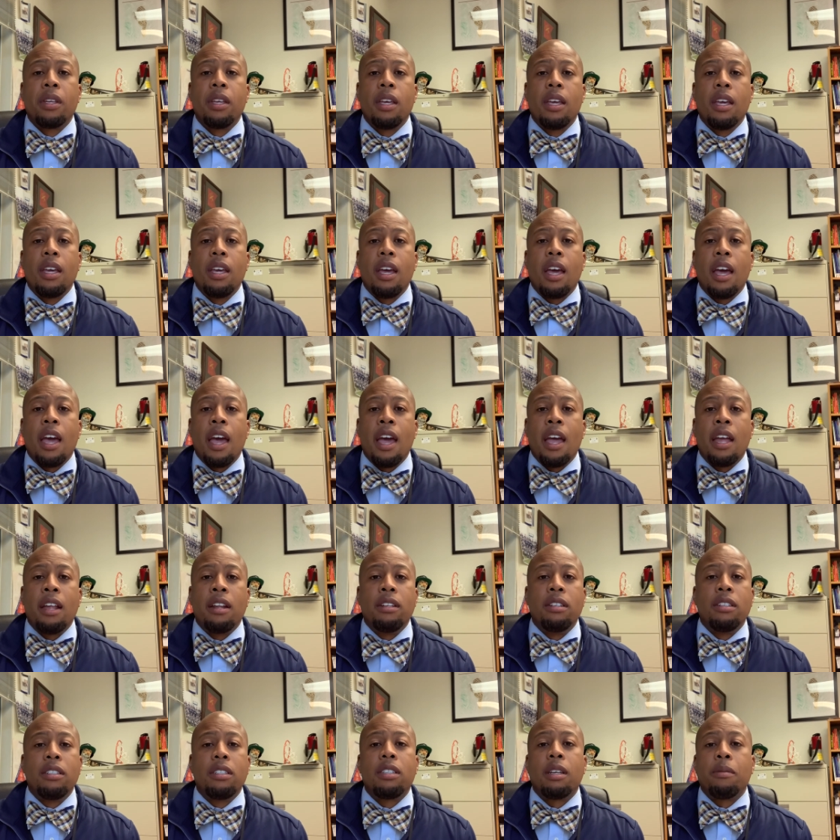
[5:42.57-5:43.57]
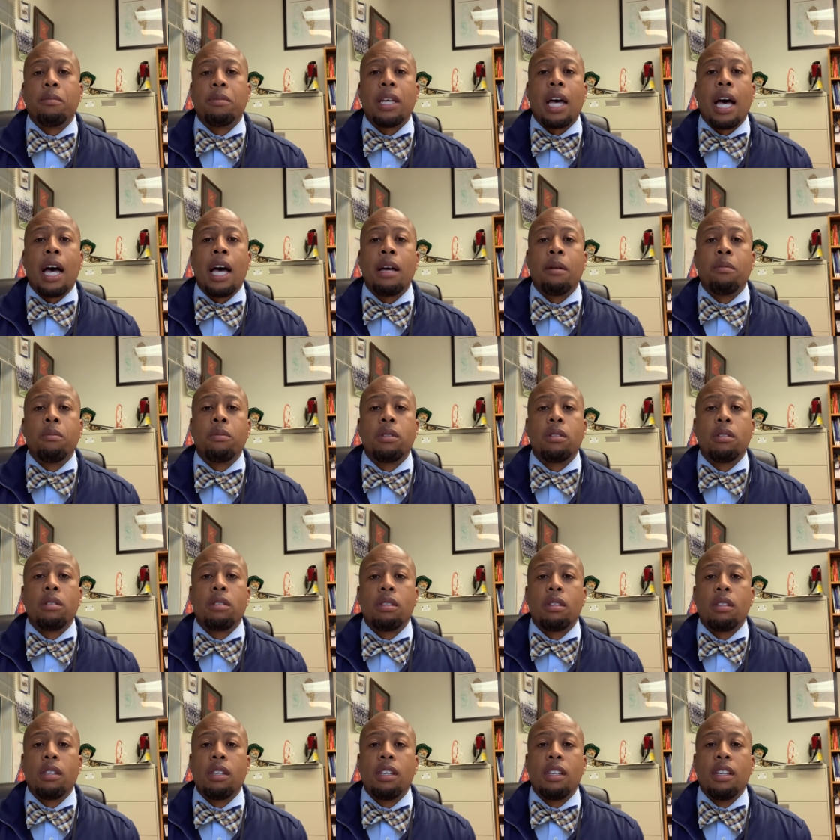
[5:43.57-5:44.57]
And sometimes
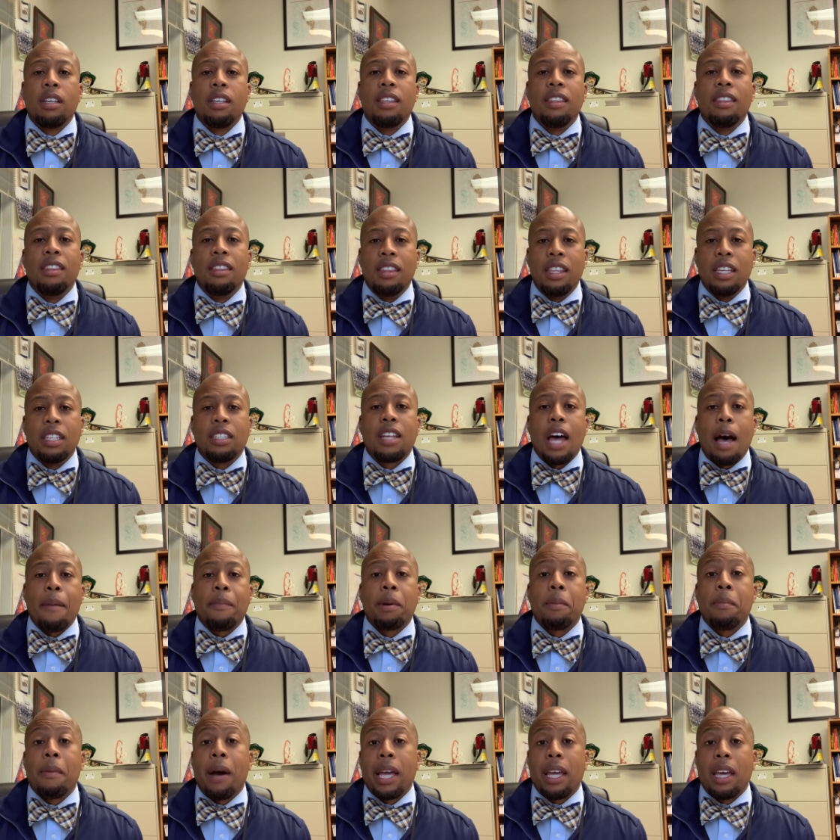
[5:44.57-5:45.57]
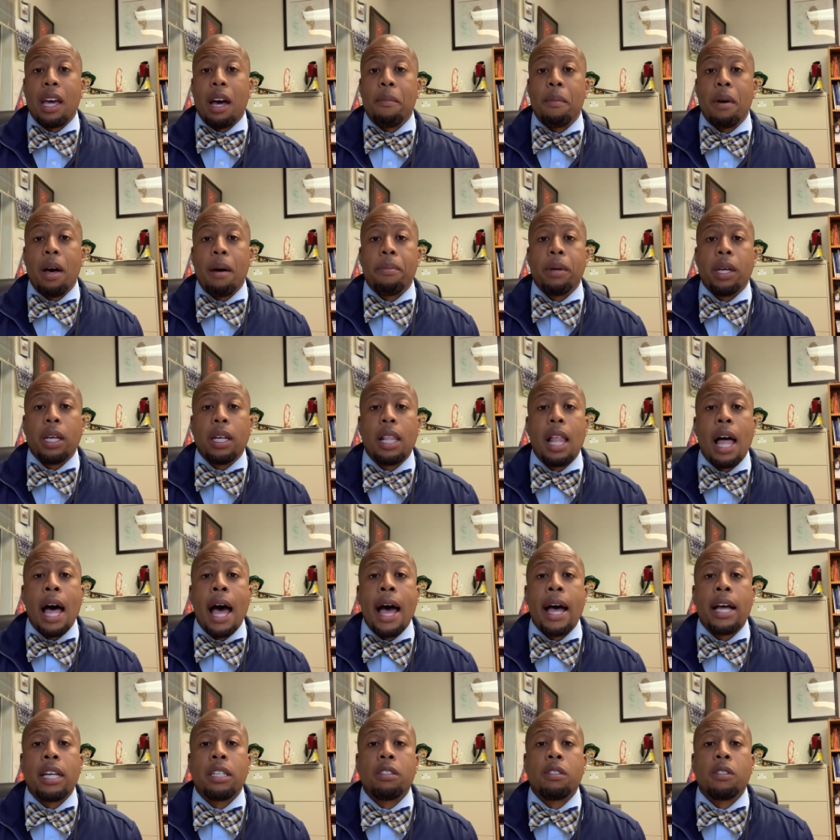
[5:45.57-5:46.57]
this topic might come up in
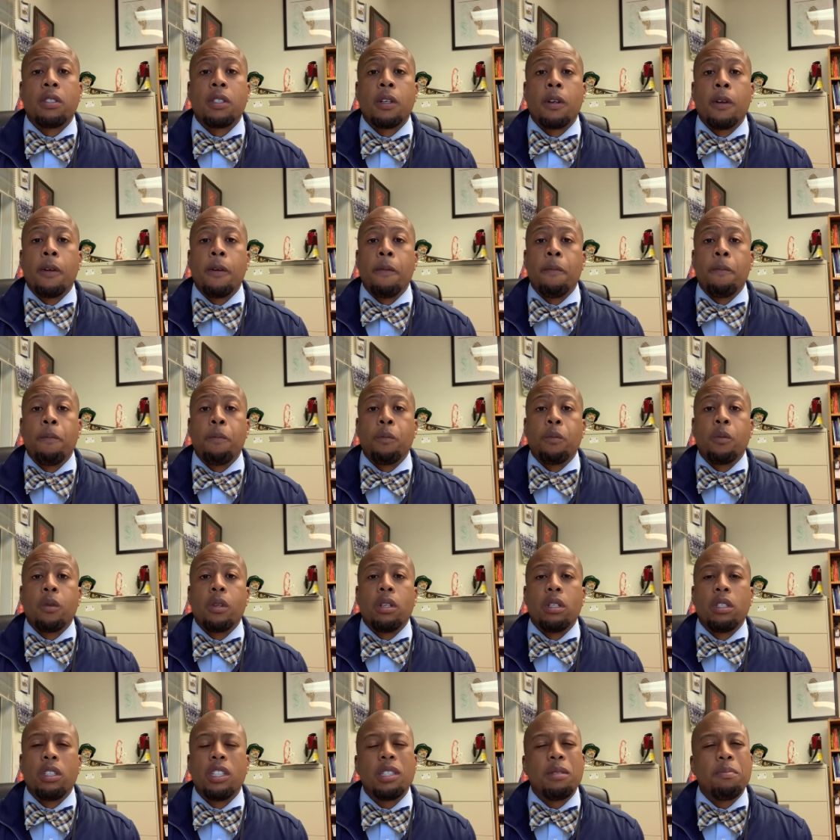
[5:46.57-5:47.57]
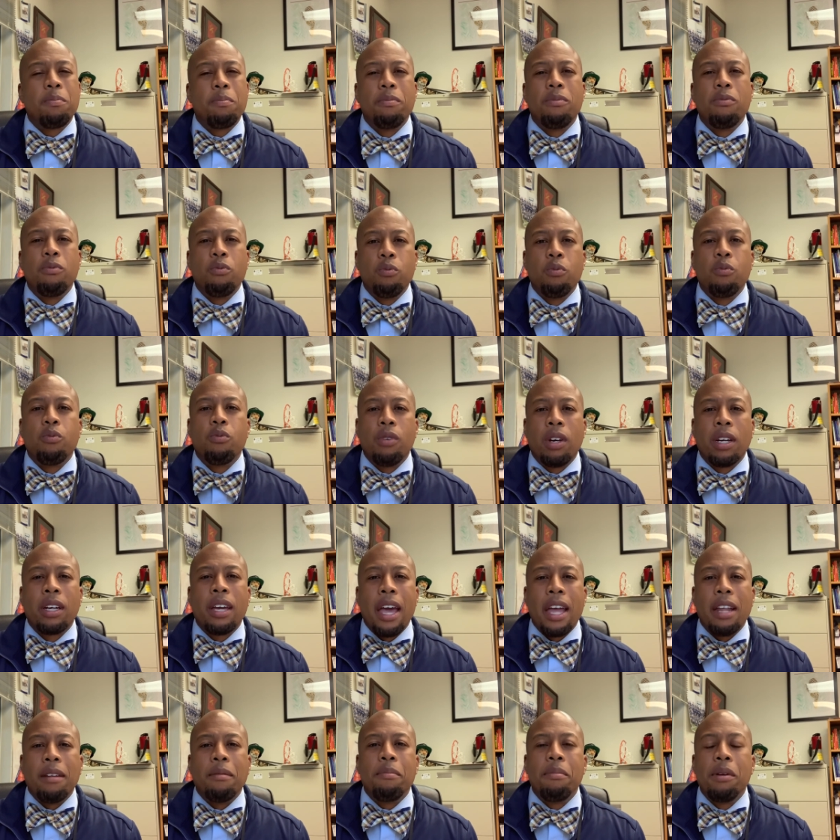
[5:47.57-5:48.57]
class. Just
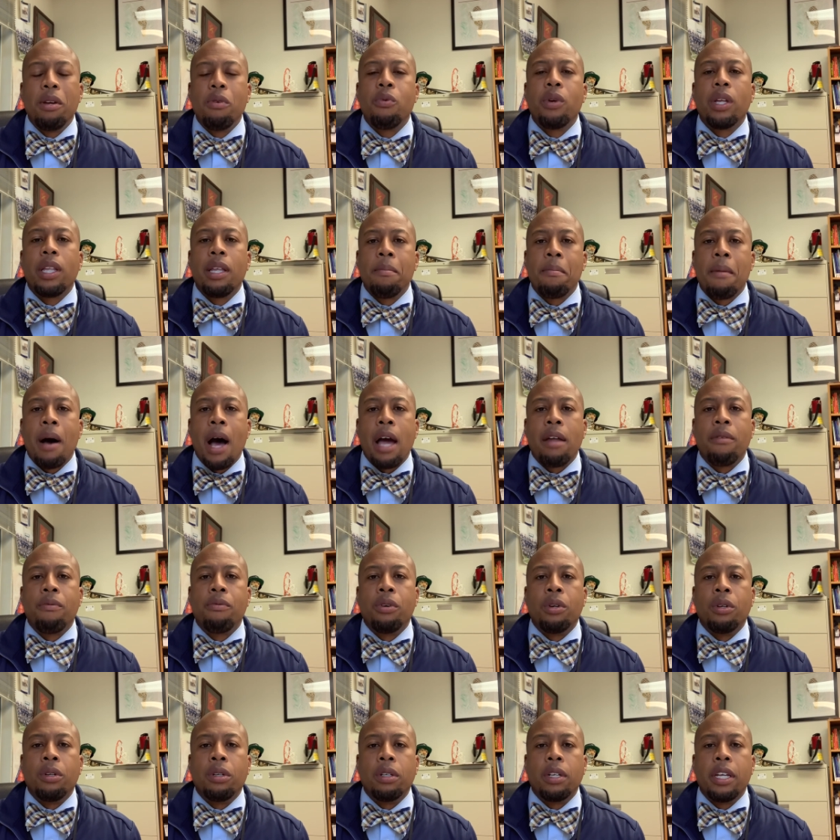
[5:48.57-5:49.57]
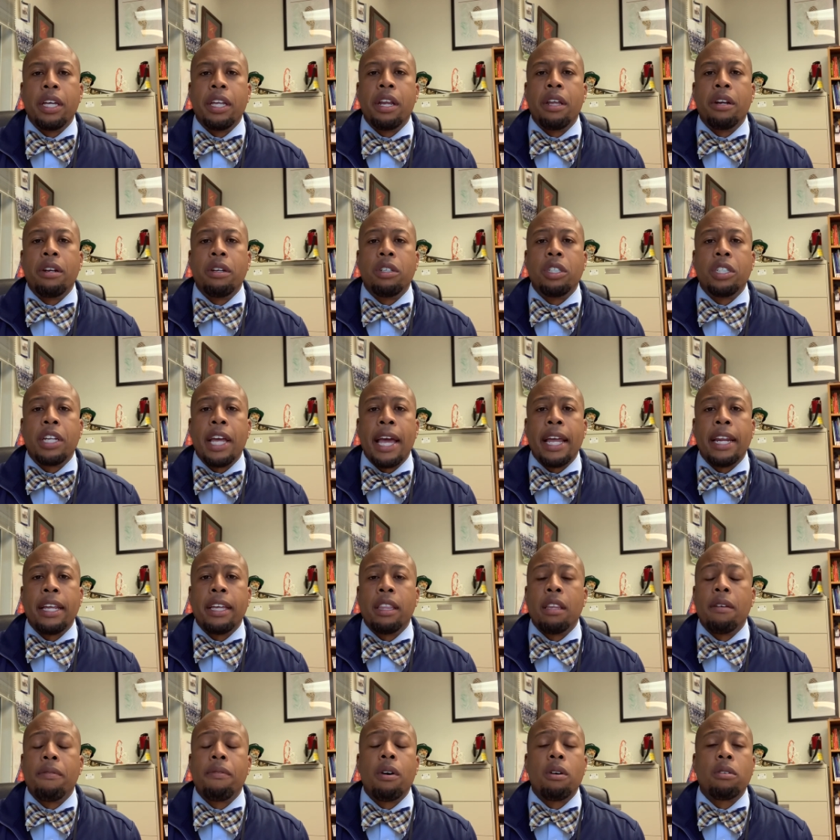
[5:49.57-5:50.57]
again, be really mindful and understanding that
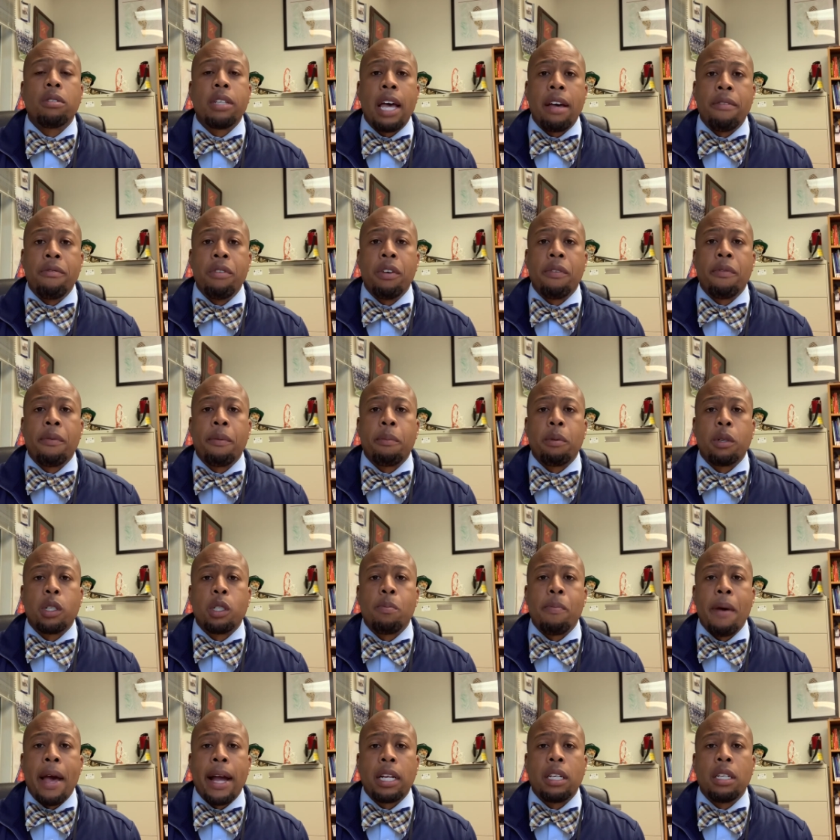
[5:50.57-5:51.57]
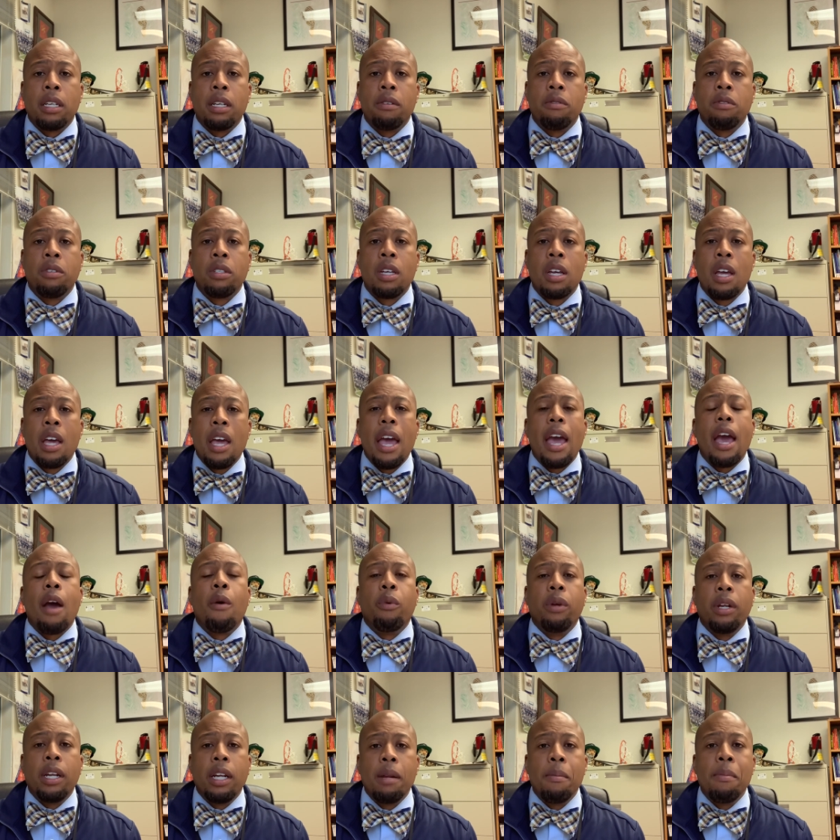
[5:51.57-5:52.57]
folks have different perspectives and we
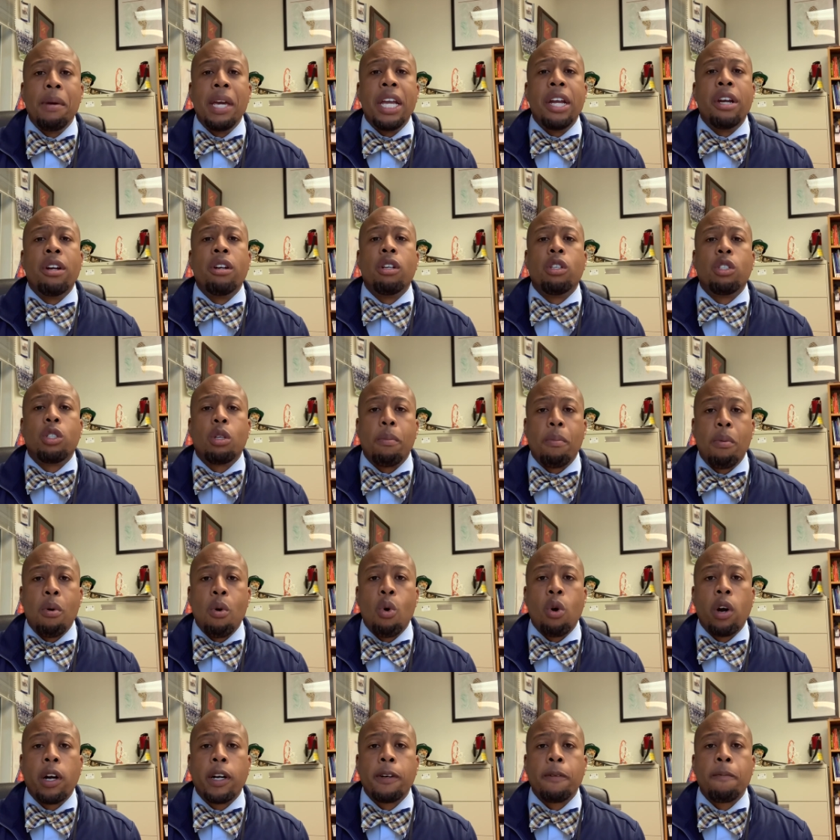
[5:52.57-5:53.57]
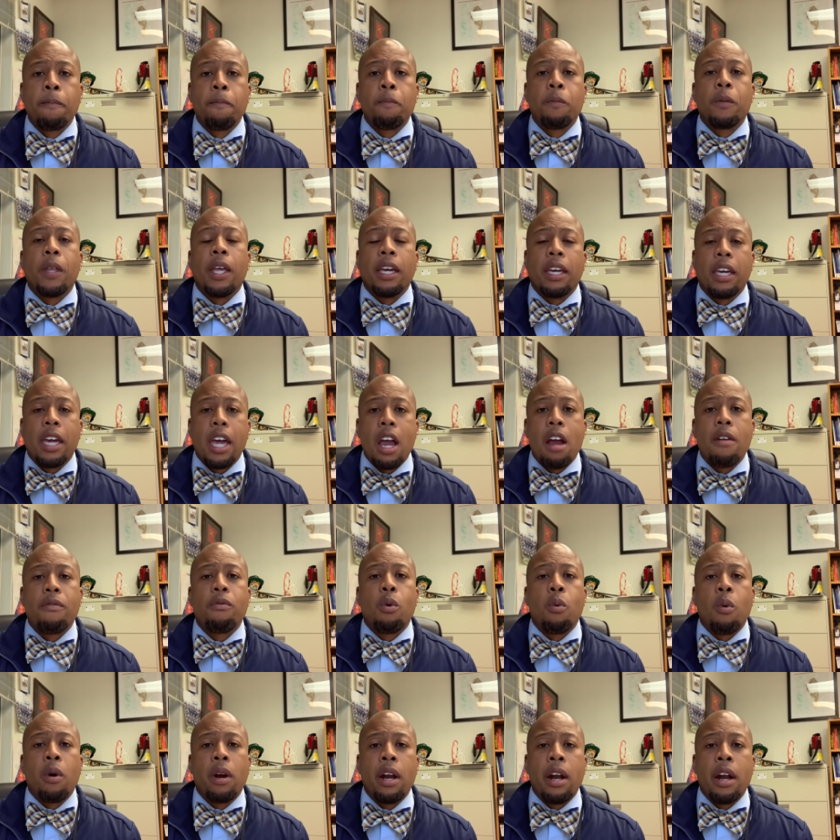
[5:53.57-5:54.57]
need to be here to support and care for
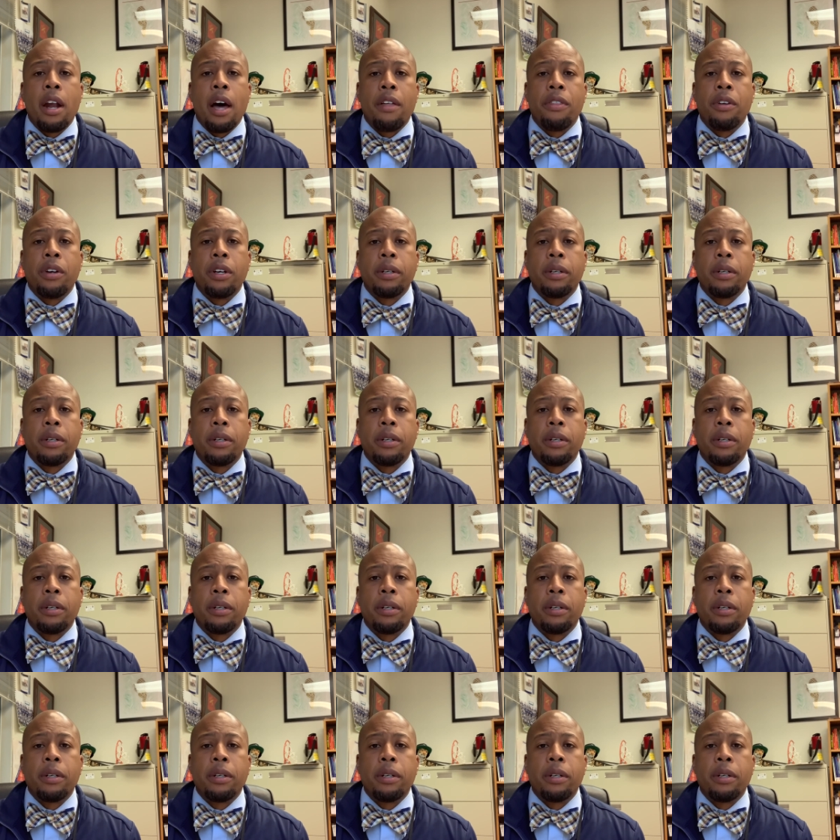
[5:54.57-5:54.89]
one another.